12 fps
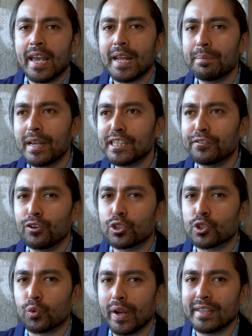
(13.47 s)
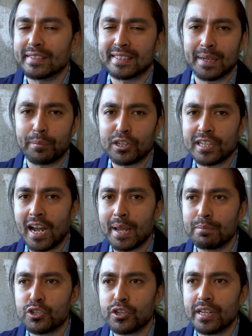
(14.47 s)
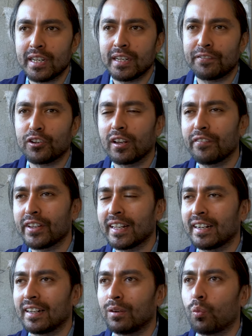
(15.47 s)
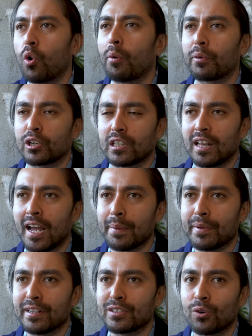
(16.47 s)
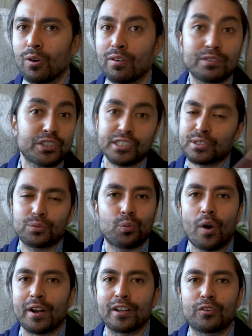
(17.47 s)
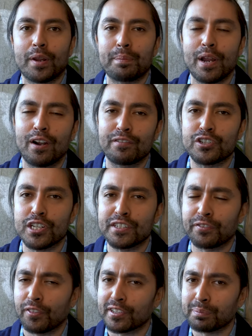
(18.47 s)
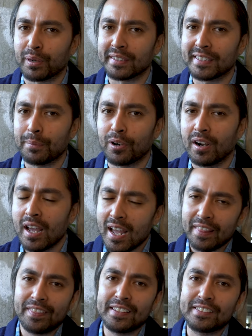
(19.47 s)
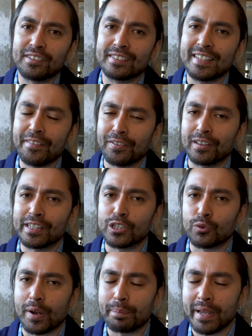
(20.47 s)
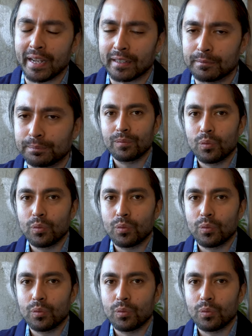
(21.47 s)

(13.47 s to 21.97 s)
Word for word: It makes for a great summertime jean. If you're living in a warmer climate or just want a great pair of jeans for the spring summer, these are definitely a great pick.